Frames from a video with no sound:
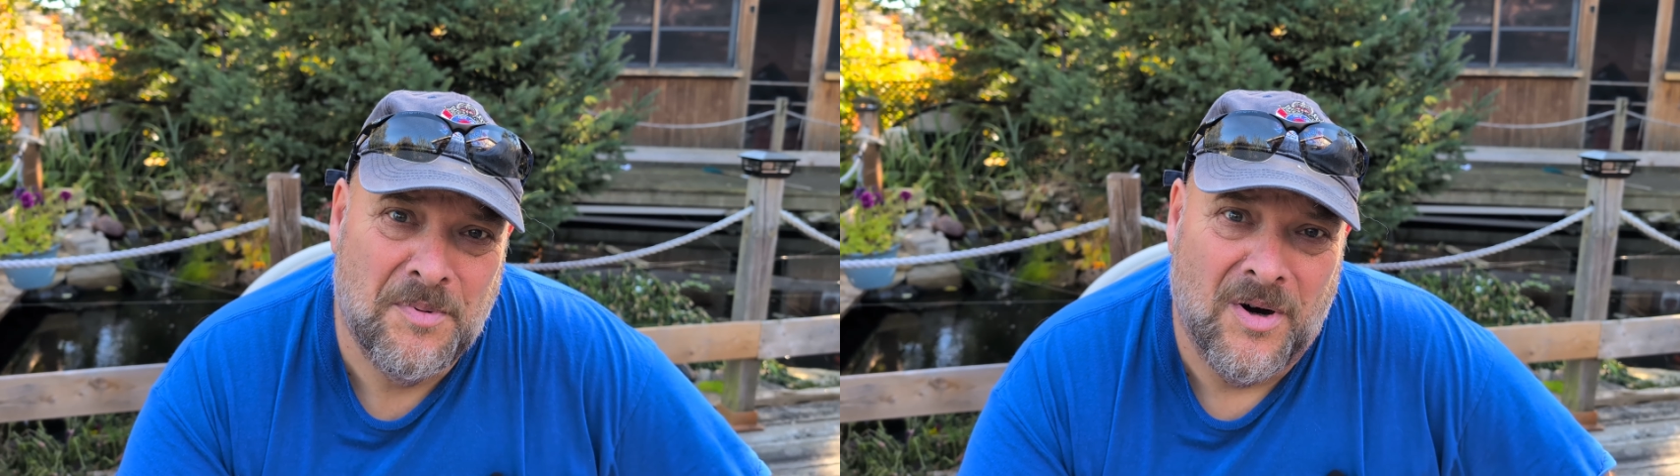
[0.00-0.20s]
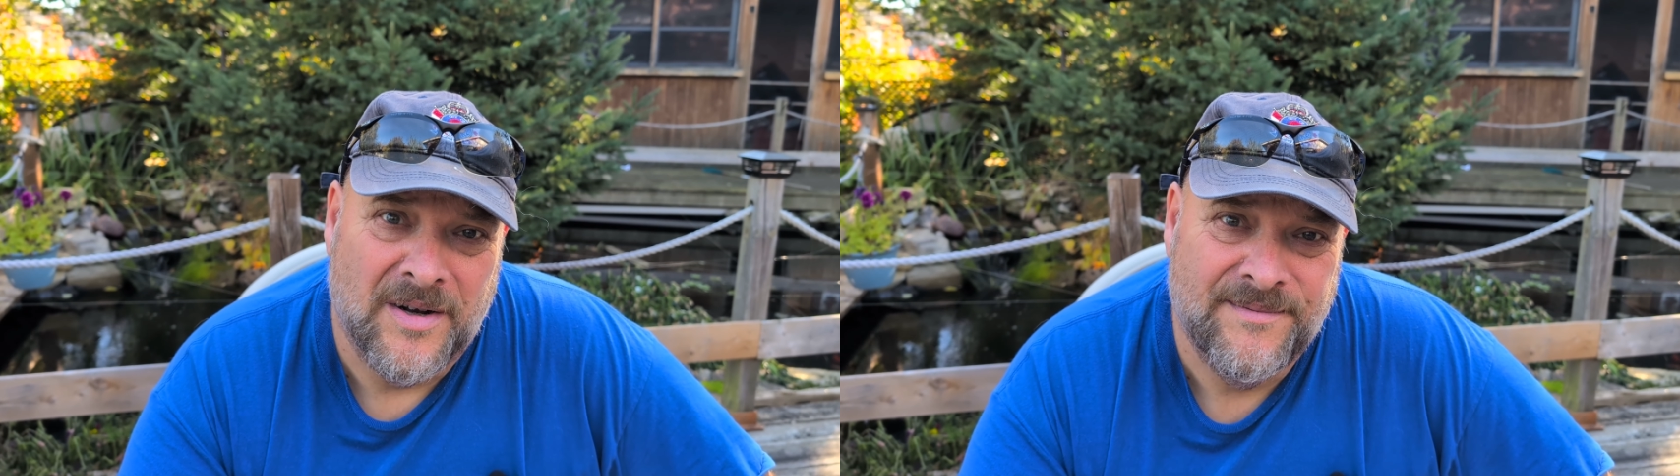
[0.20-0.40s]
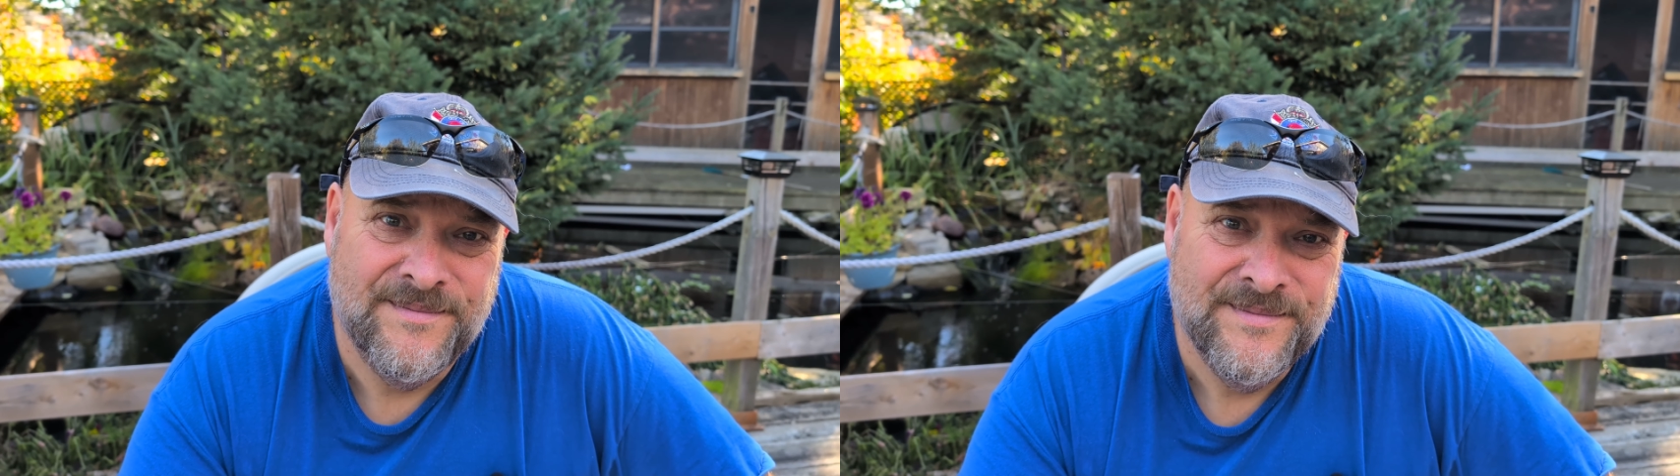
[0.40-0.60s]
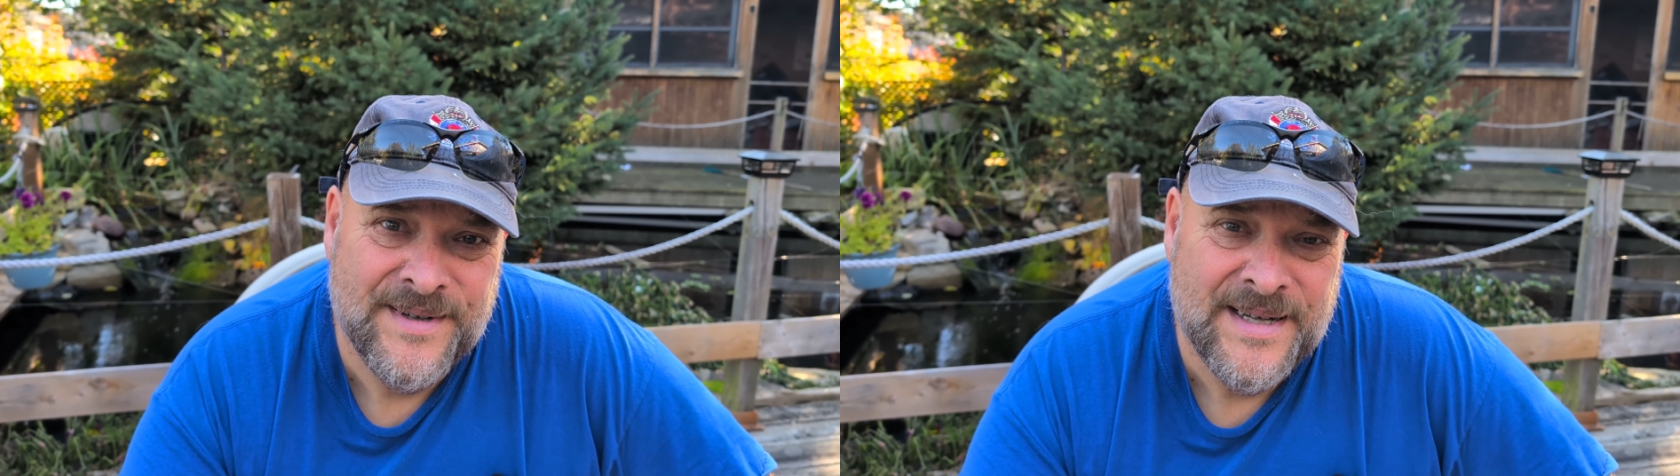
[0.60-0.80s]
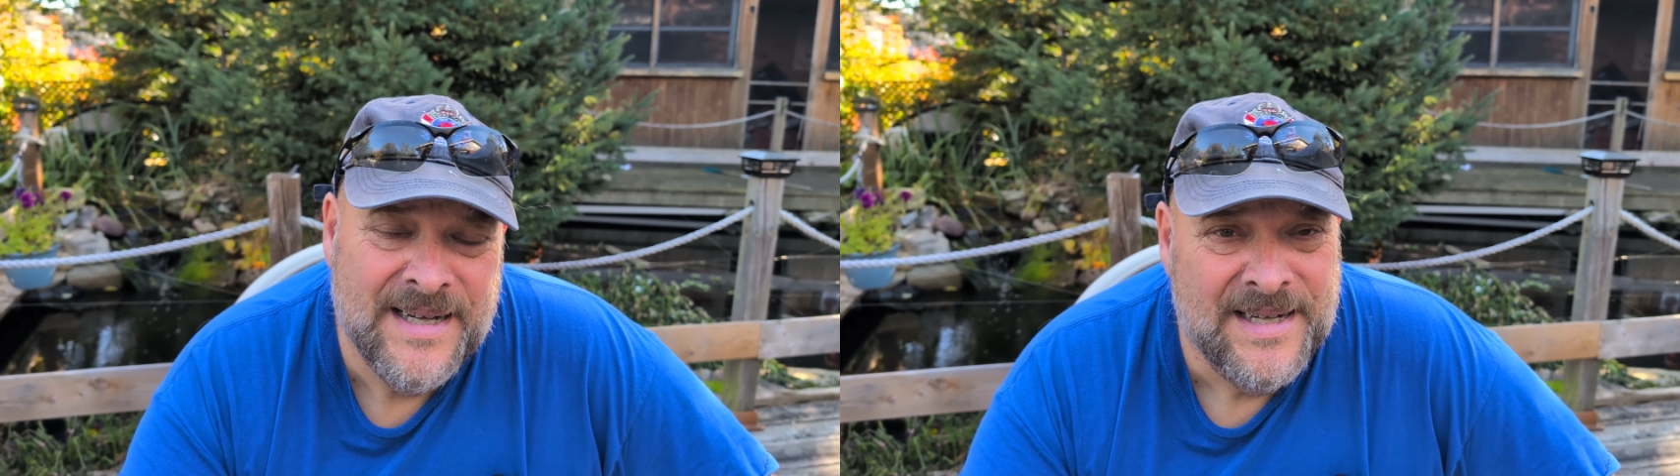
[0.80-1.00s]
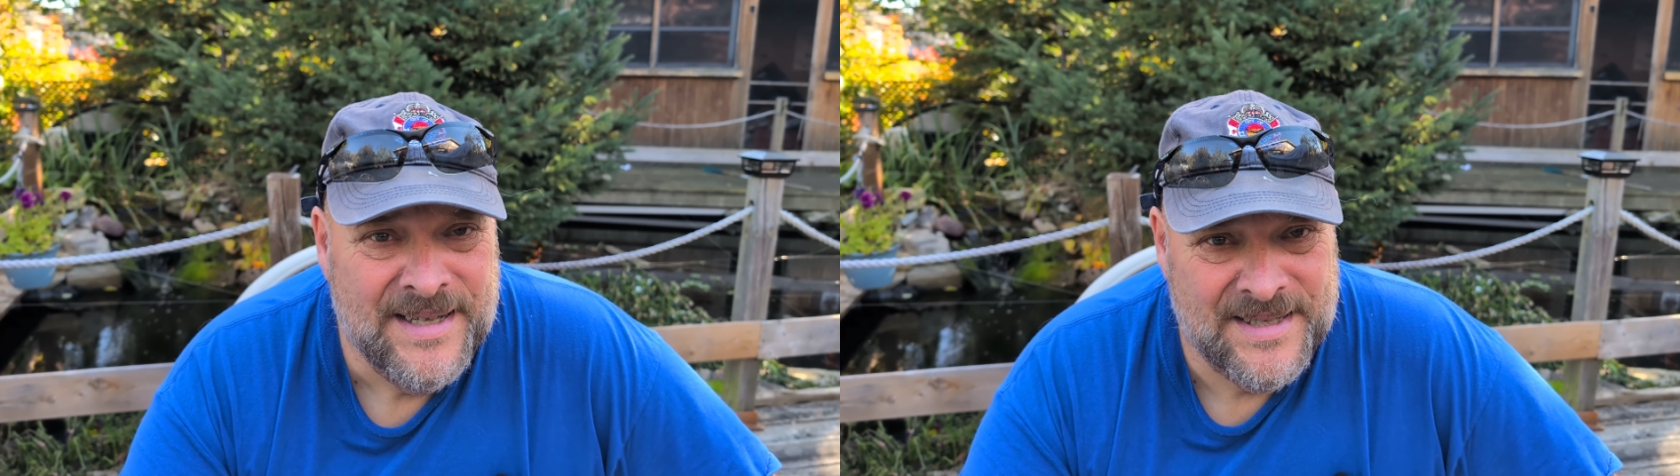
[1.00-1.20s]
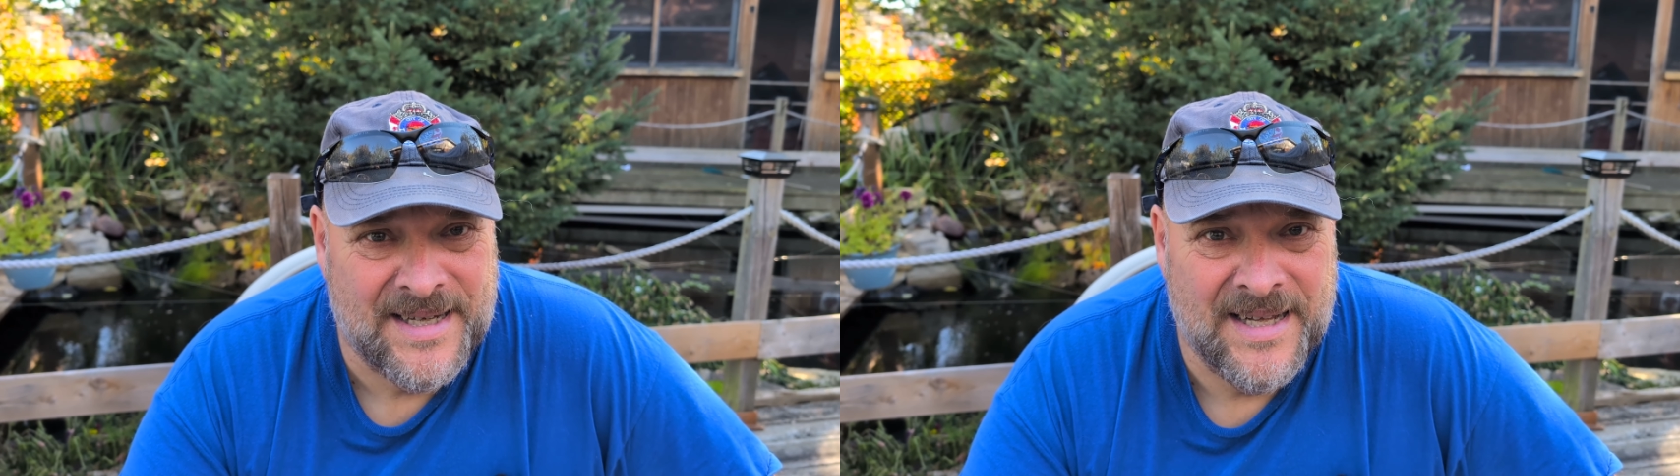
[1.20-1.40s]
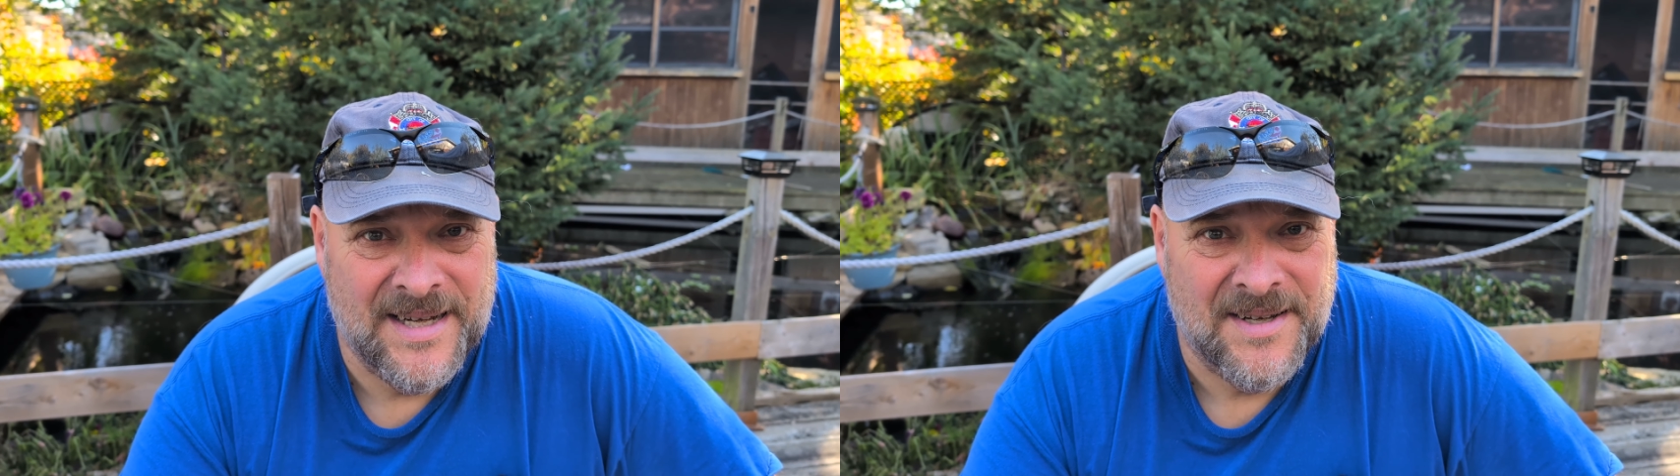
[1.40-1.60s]
pond? Let's
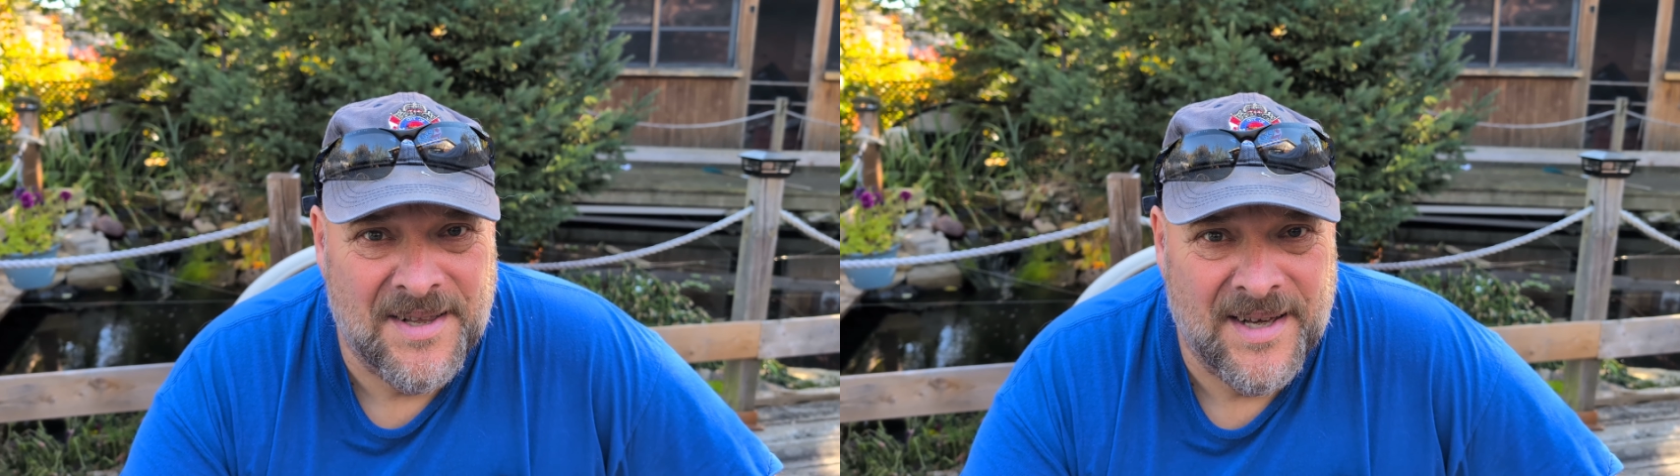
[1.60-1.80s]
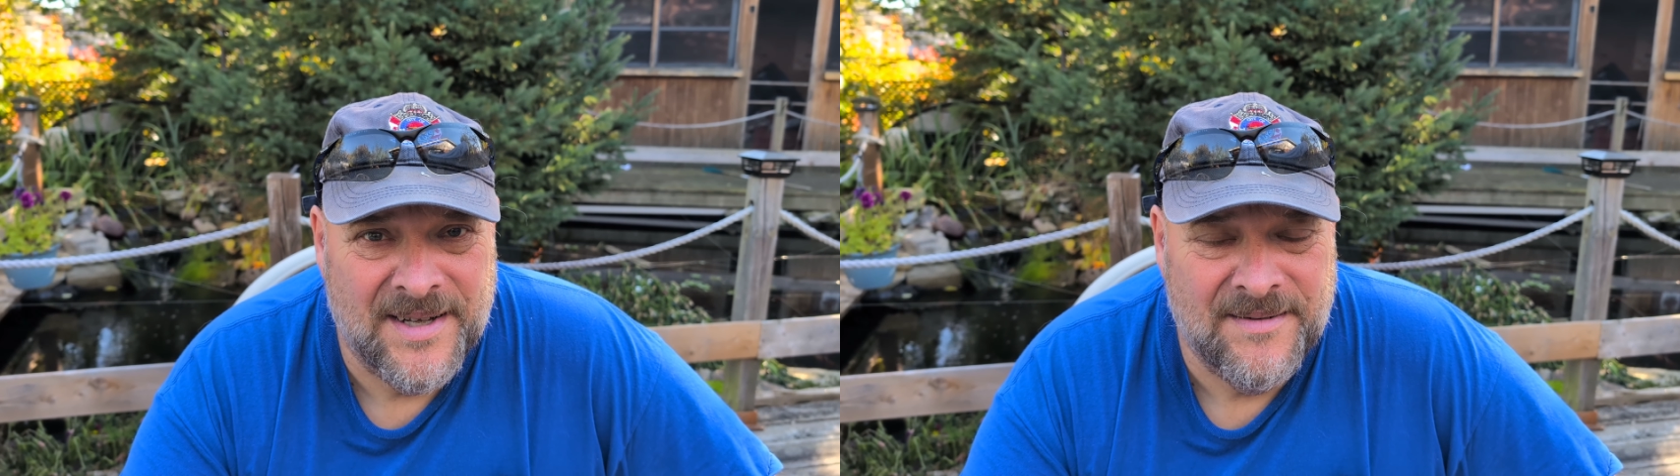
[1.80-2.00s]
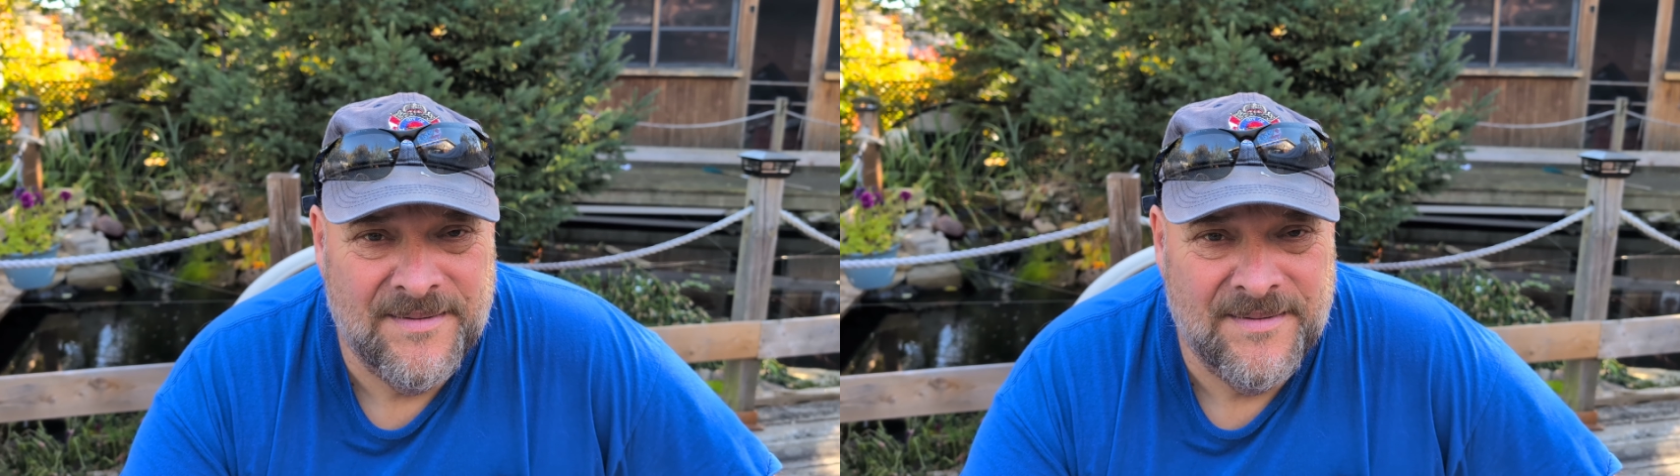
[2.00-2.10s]
get into that.